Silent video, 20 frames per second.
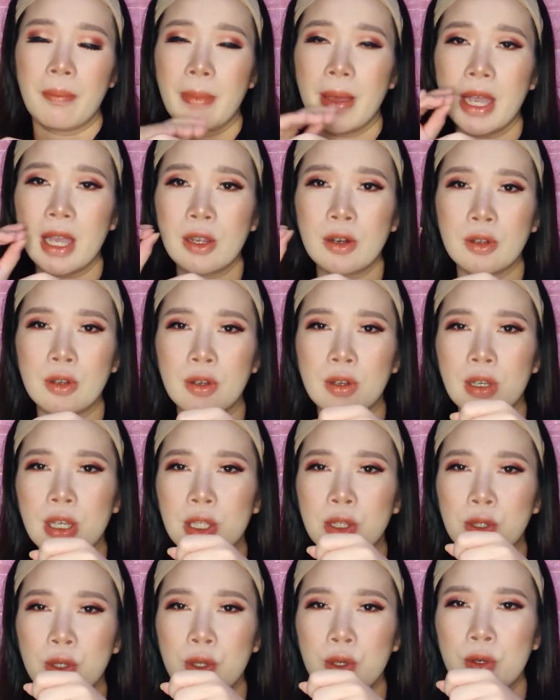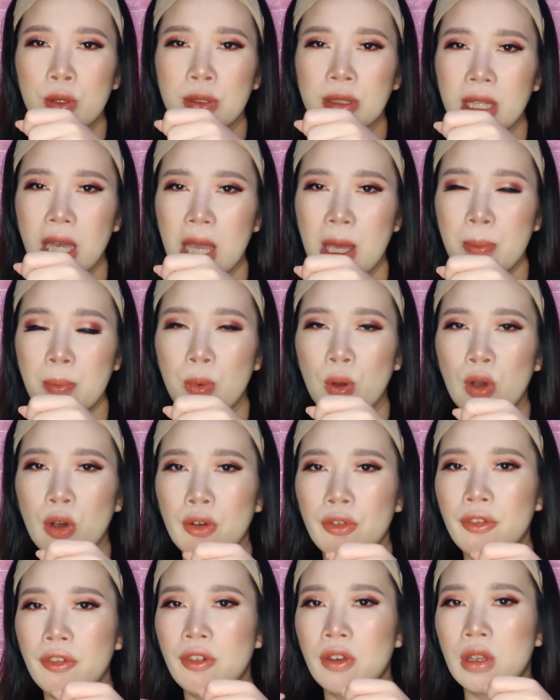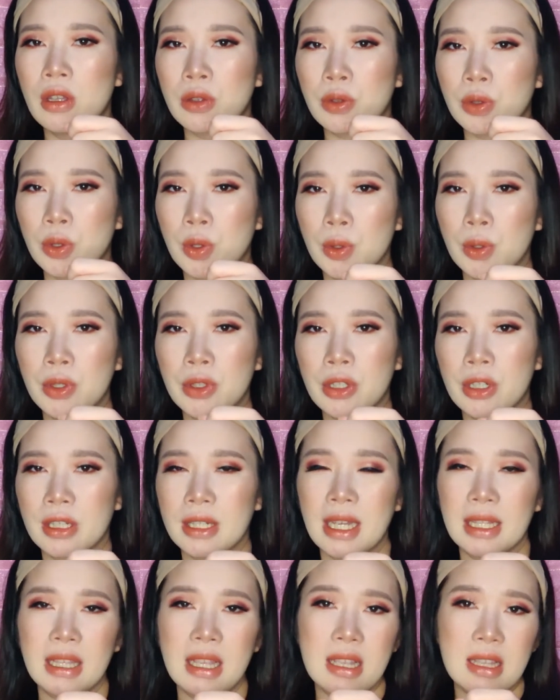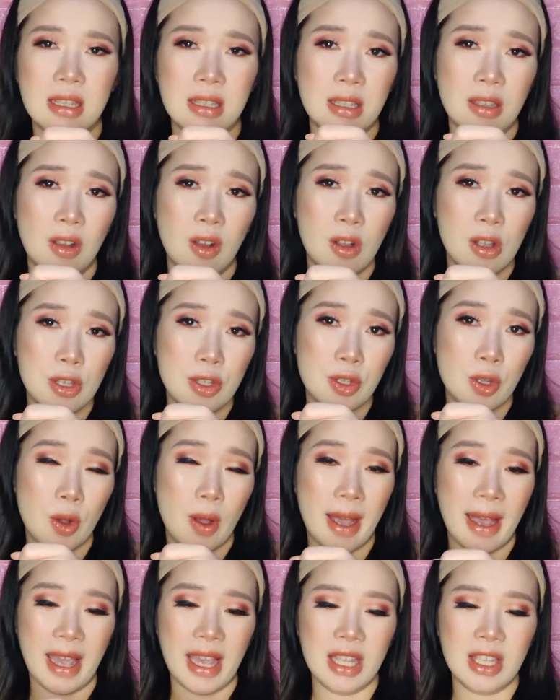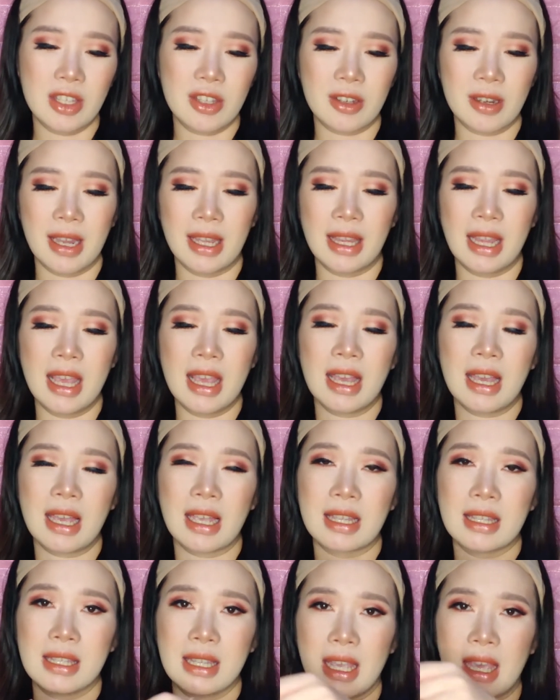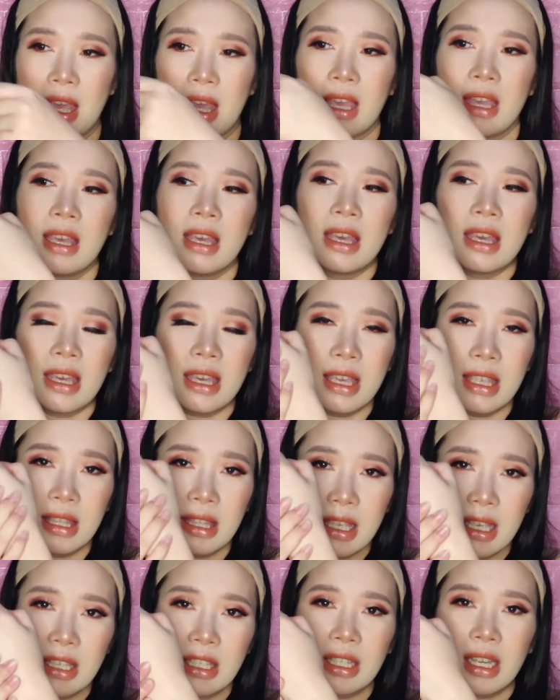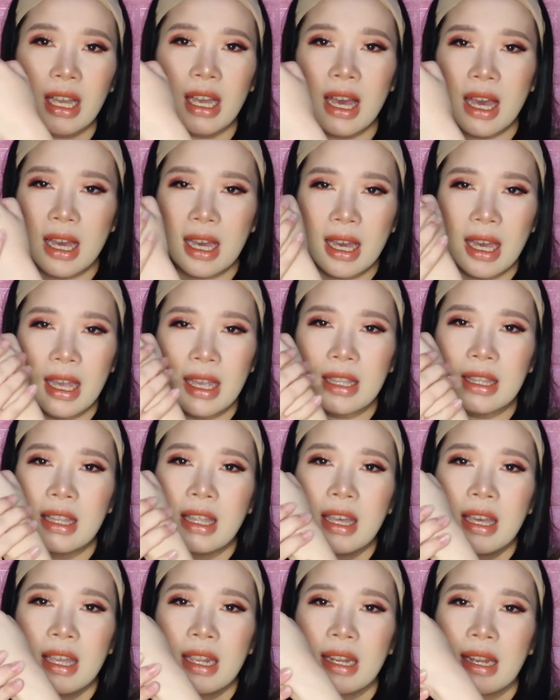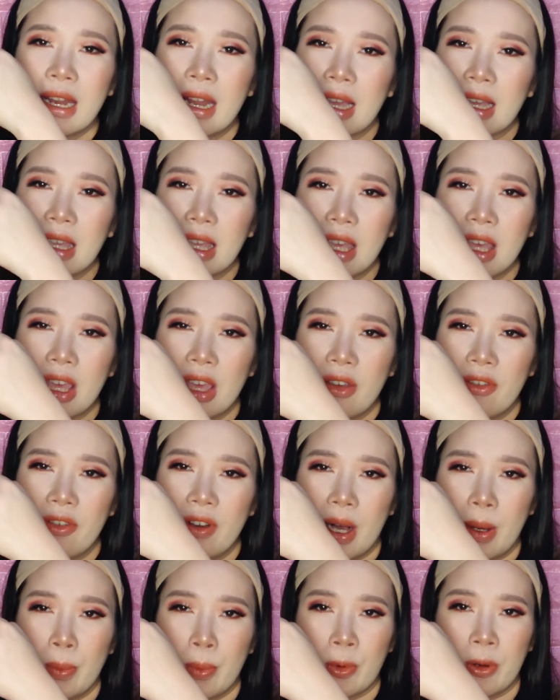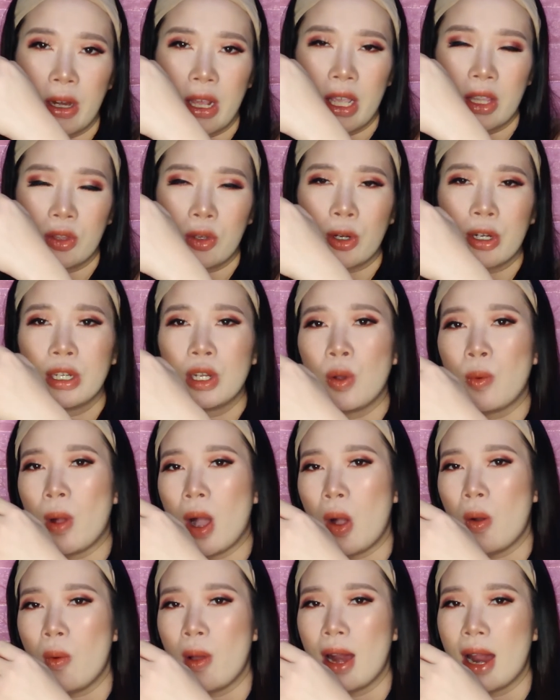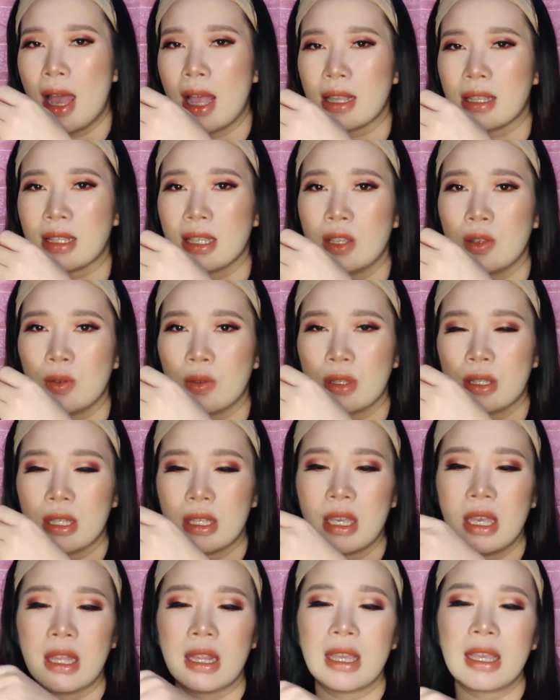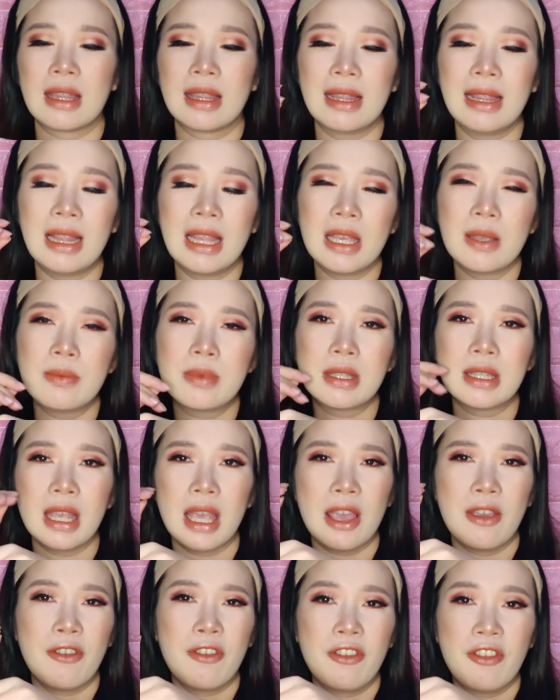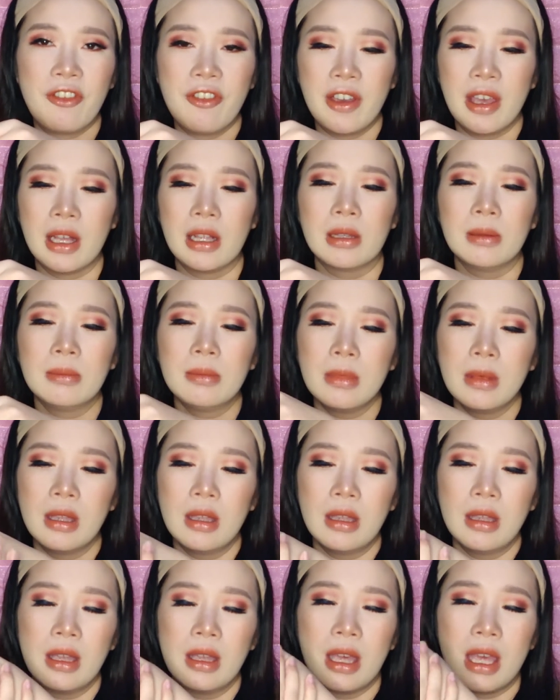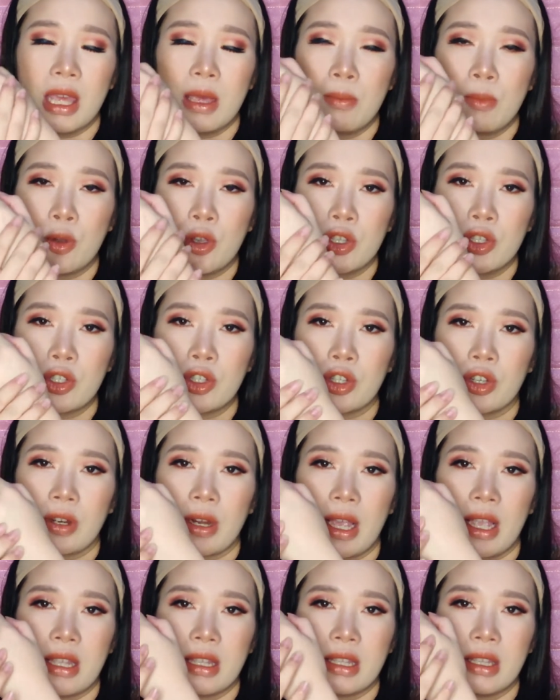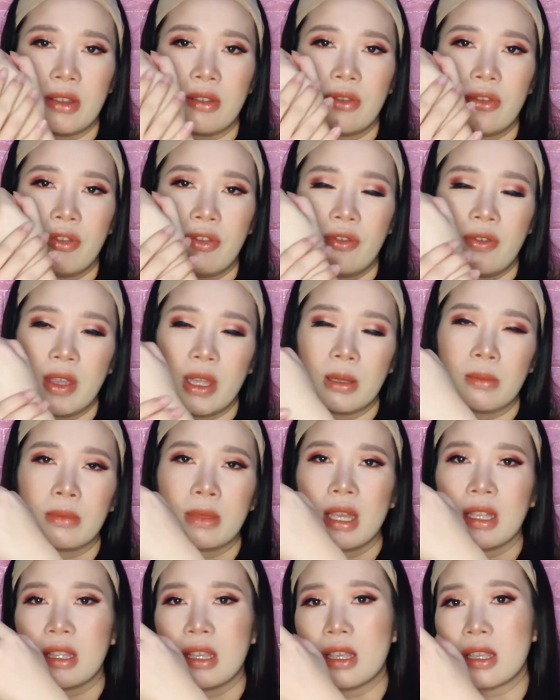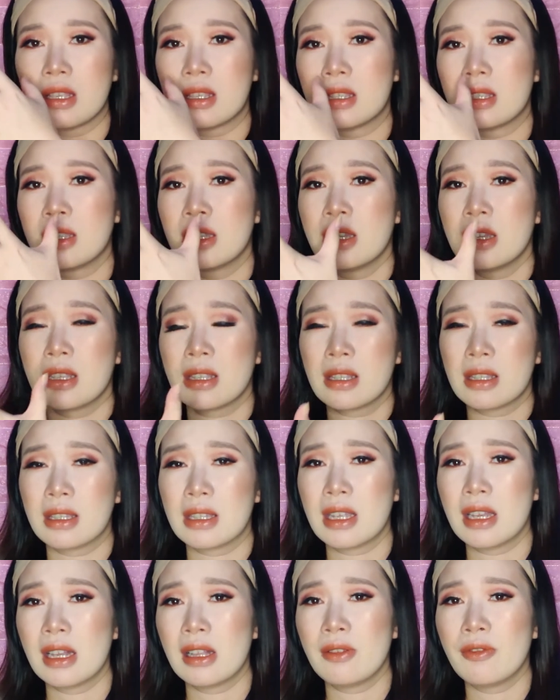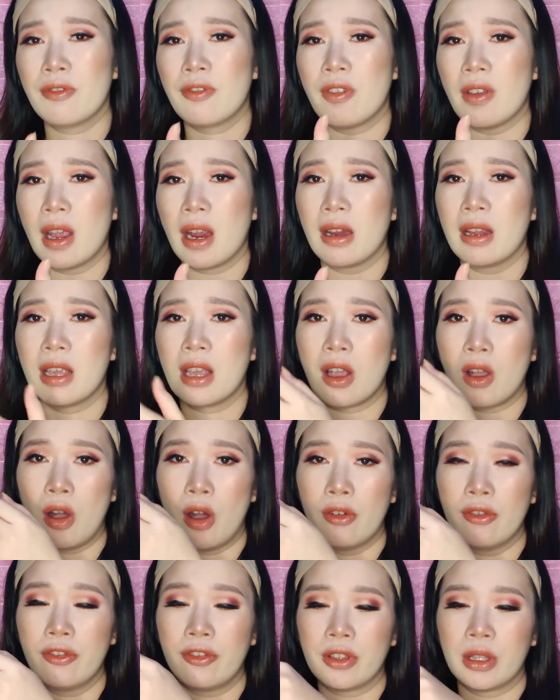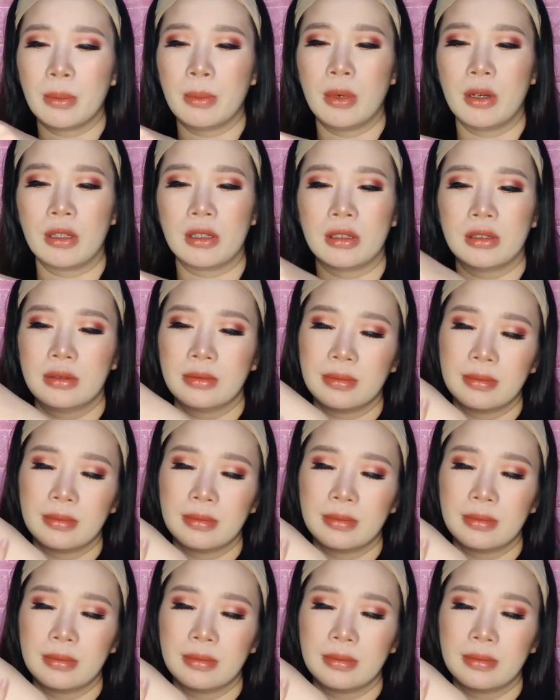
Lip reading: Pero ito yung type of toner that is also hydrating kasi hindi siya kaagad nag-evaporate or nawawala sa yung skin. It leaves a film, a moisturizing film that is still very comfortable.